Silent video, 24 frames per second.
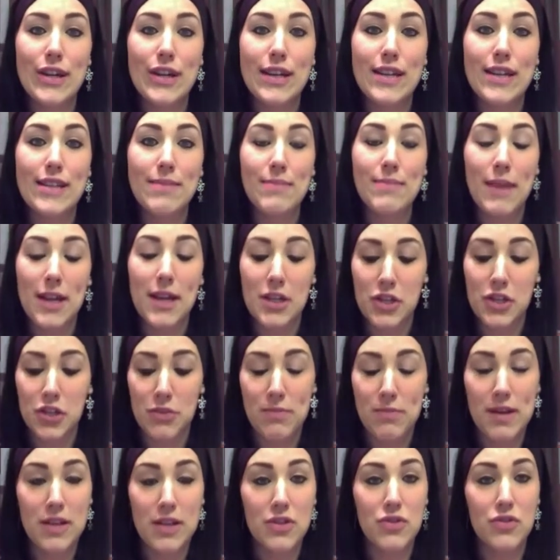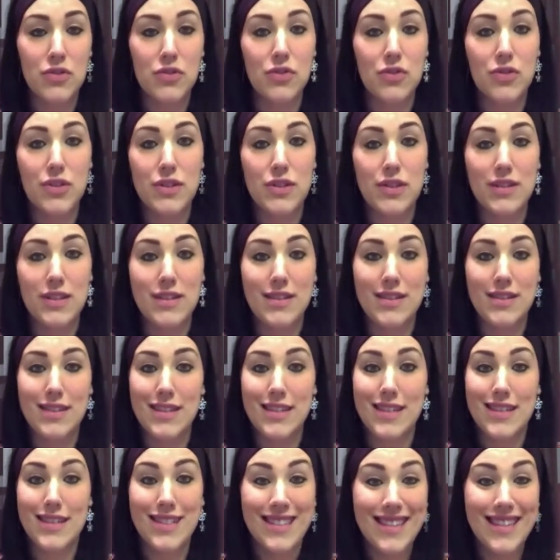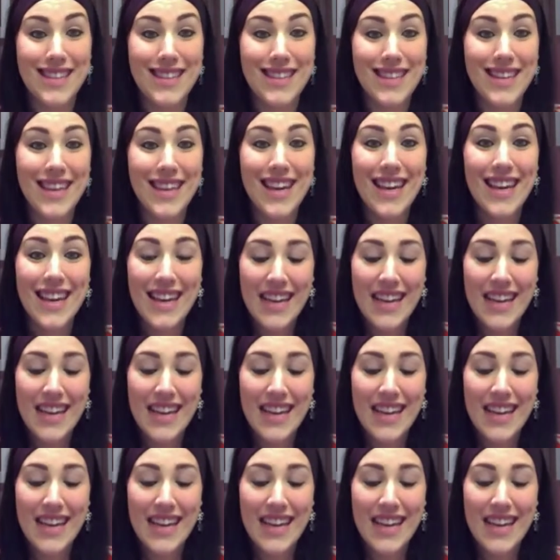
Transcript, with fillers: It makes your menstruals statistically,